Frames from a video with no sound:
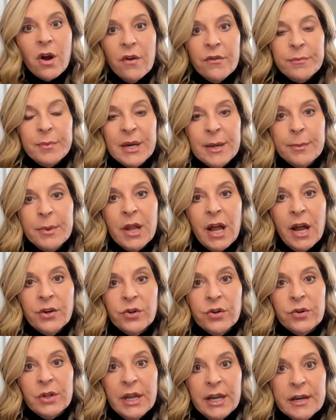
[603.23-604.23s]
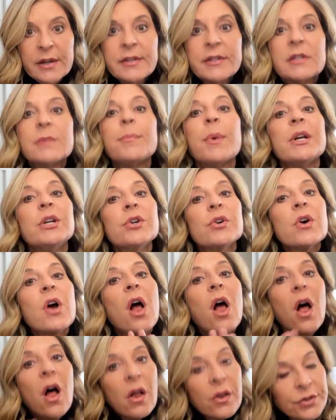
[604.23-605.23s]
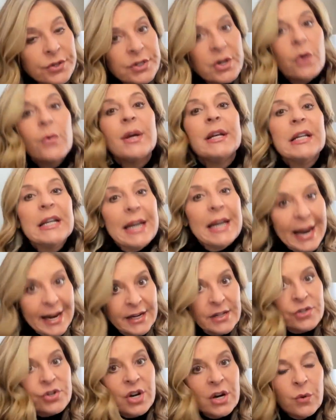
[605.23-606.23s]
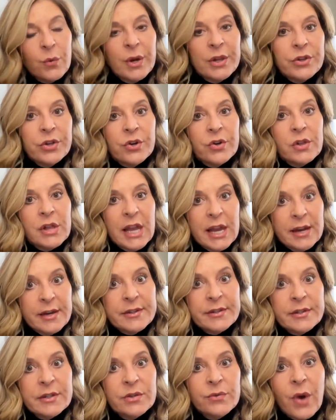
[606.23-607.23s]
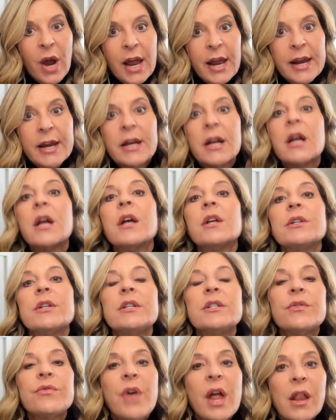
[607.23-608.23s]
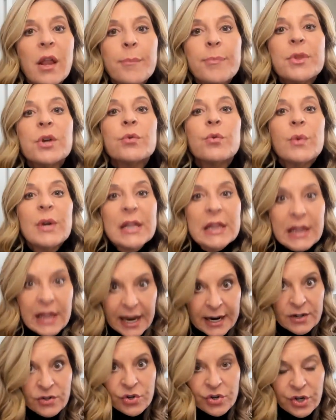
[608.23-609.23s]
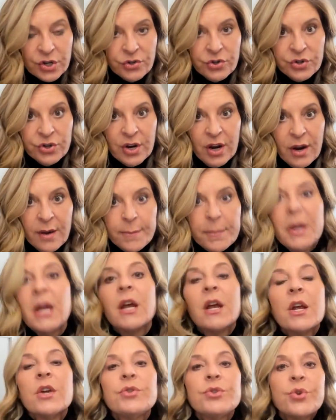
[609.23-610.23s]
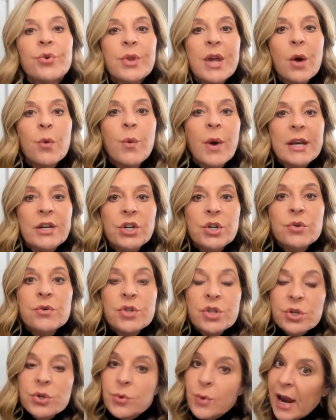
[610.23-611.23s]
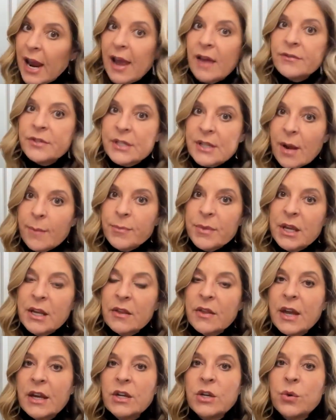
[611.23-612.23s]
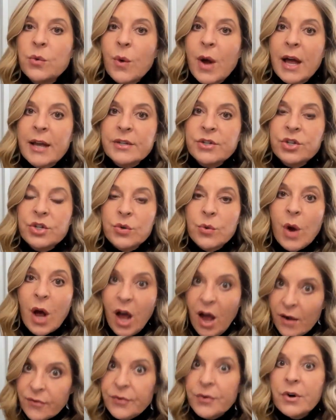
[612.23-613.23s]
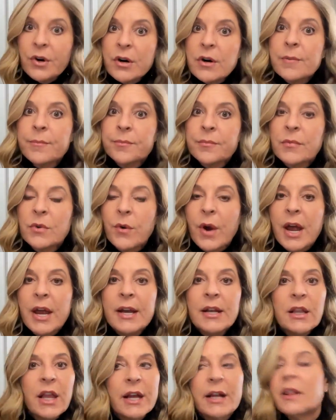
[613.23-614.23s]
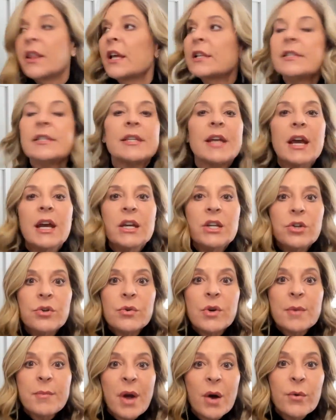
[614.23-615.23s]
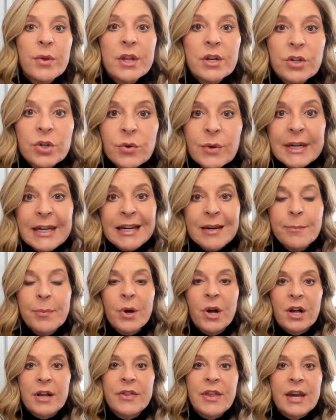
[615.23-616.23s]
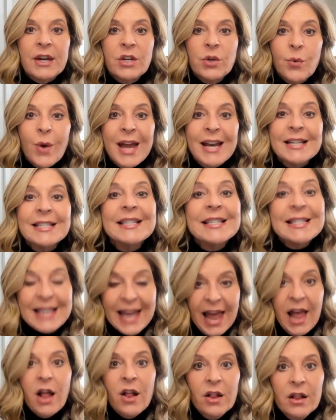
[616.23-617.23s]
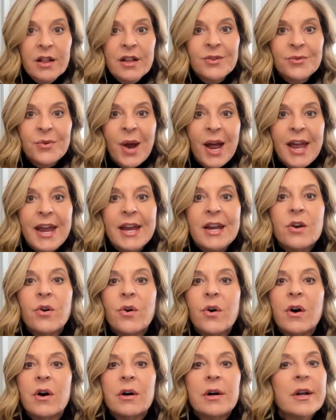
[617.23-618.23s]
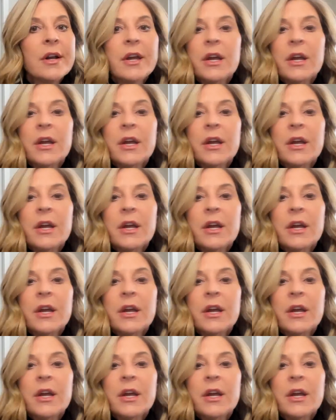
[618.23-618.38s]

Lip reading: of people on your list, but you're also engaging with your list, right? To develop the relationship so that when you do have something that you want to offer, right? Like let's say you come out with a new ebook that you want to sell, right? Or,